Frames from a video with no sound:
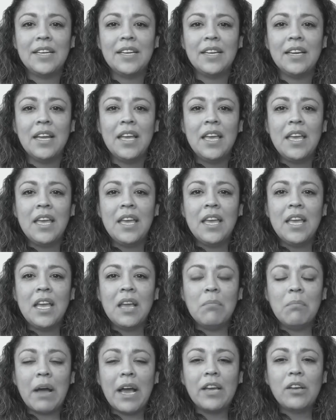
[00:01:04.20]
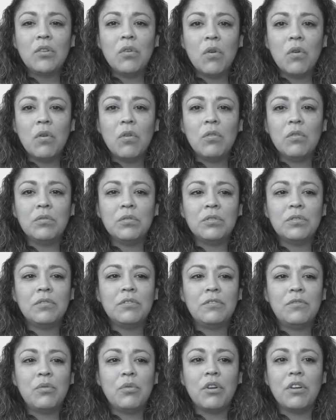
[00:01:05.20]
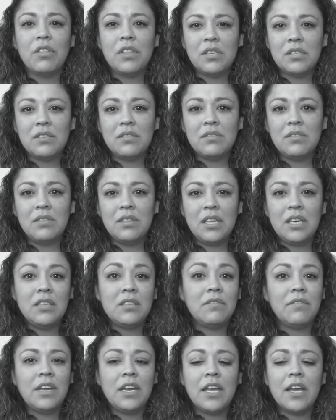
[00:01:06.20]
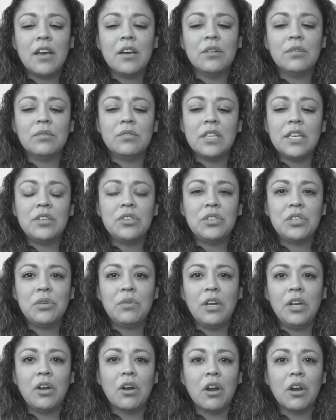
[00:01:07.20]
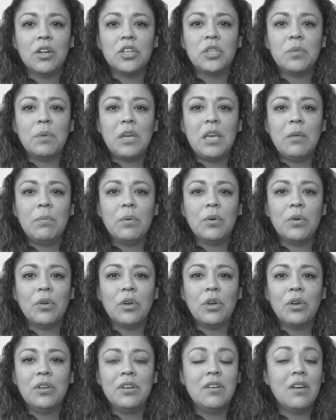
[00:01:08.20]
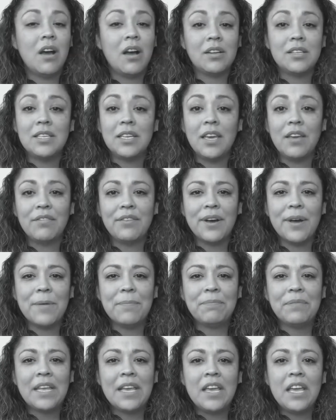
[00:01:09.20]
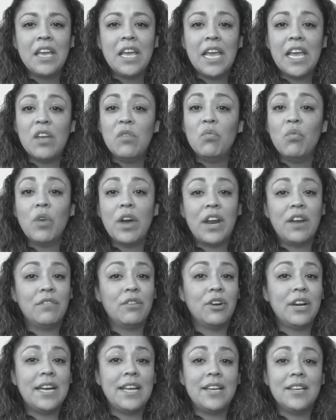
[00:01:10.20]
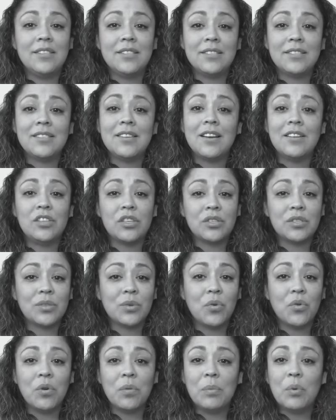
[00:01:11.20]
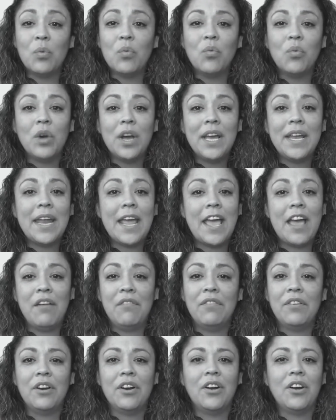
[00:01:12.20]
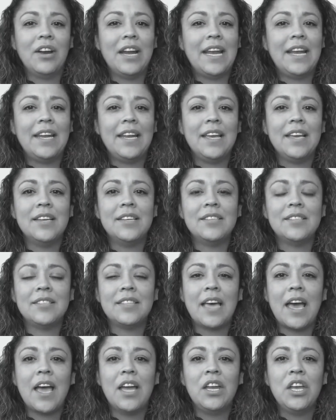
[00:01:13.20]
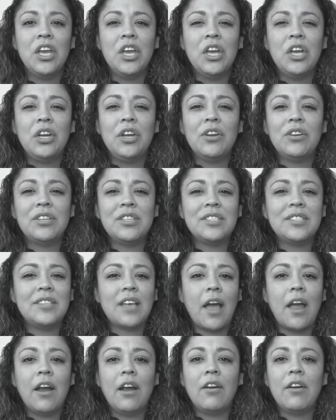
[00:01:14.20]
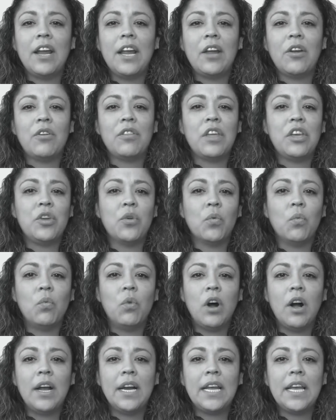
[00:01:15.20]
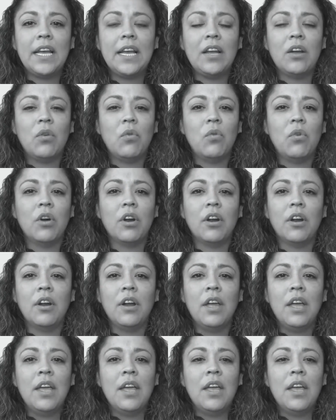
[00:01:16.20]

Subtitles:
it, my goal for these videos is to encourage people not to give up in whatever it is. It's not just school, but whatever it is that you're desiring or that you're wanting, or